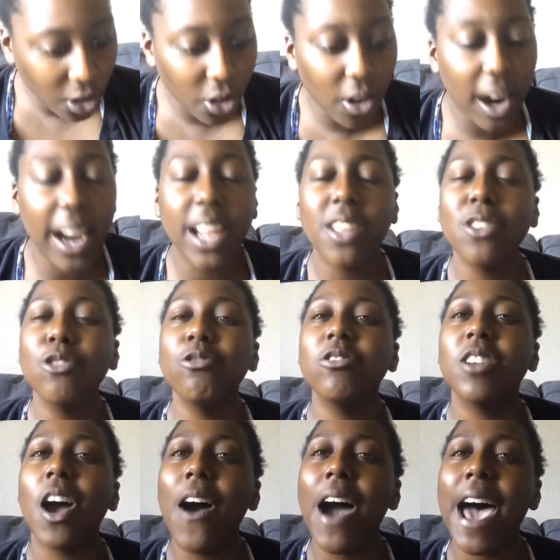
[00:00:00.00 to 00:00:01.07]
Great. You
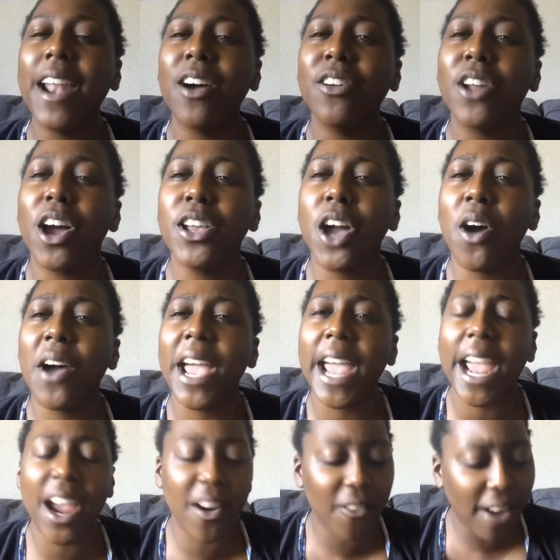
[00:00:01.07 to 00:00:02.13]
know I don't know your
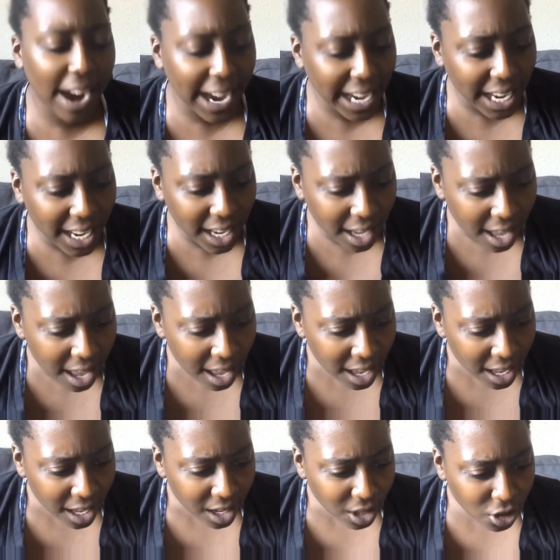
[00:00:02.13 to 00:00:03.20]
handwriting.
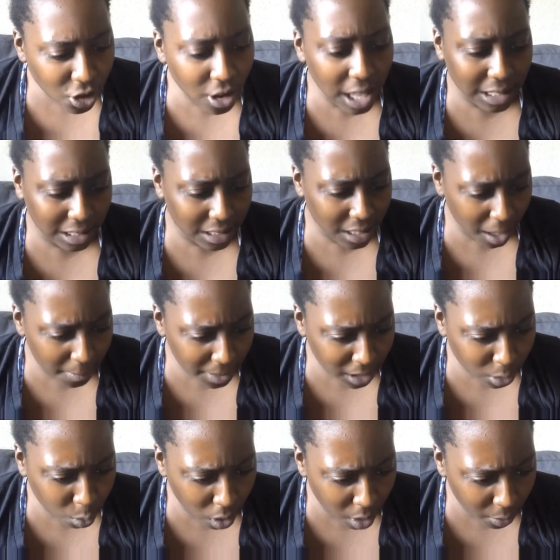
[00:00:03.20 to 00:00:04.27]
You got to tell me
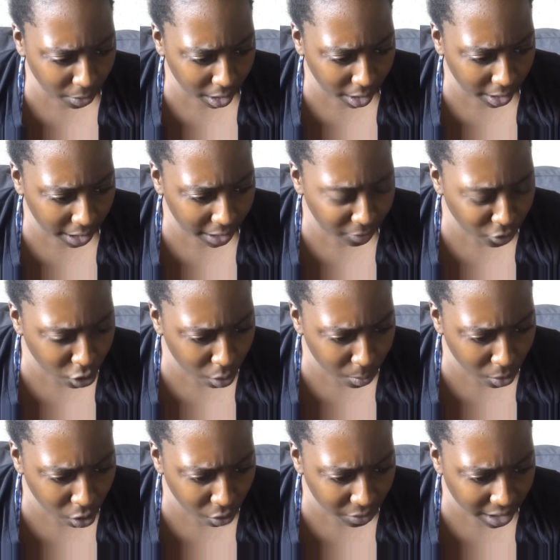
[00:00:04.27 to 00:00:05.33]
this one word. If you
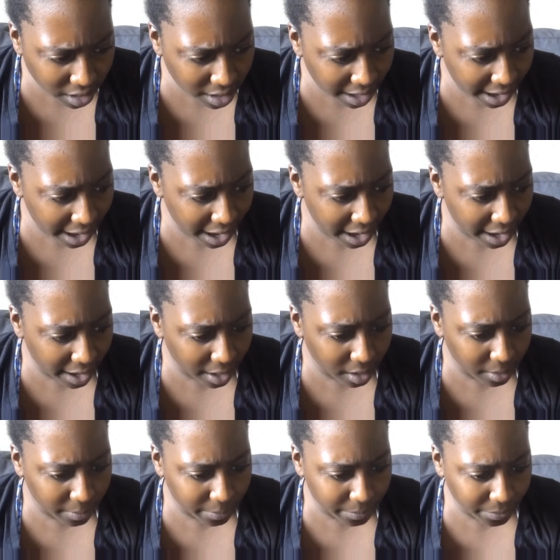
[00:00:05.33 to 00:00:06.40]
move in that
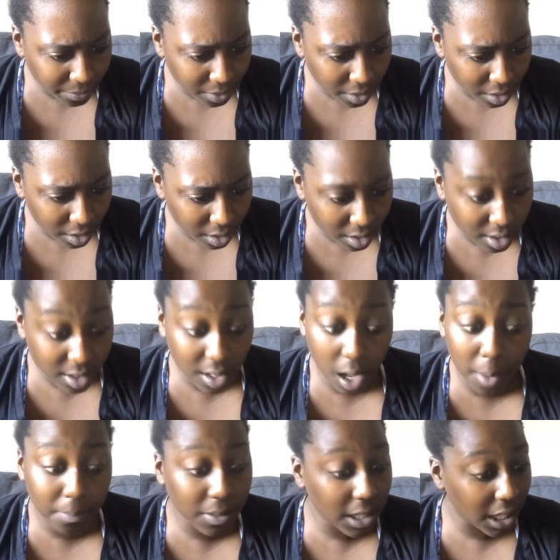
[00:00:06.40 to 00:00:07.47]

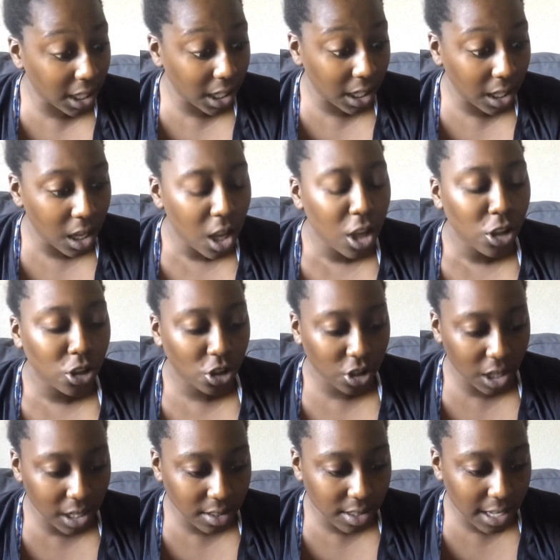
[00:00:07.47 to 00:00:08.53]
something,
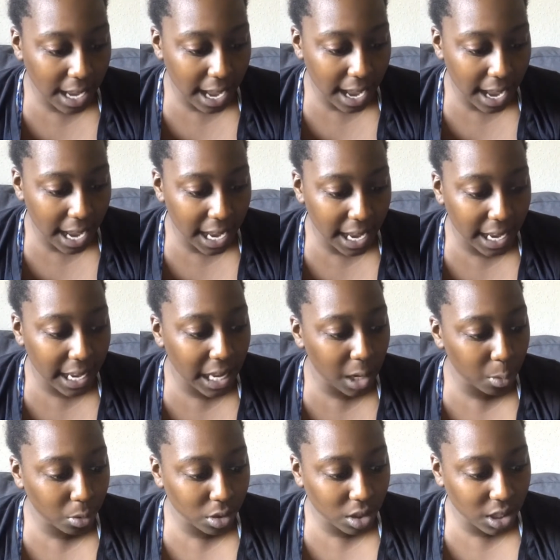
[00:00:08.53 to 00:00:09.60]
trust God, he
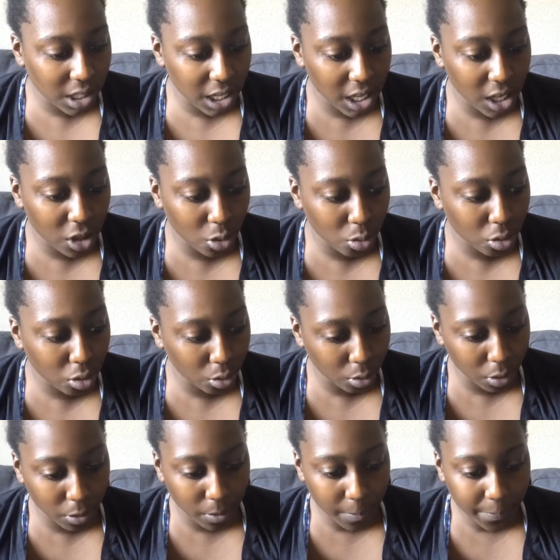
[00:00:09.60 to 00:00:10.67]
will see you
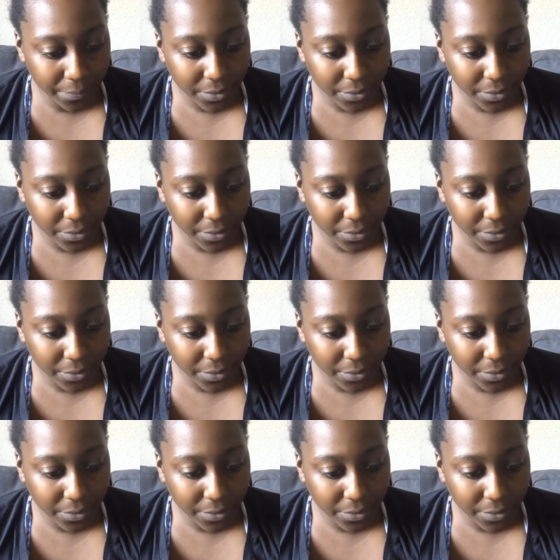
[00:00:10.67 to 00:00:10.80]
through.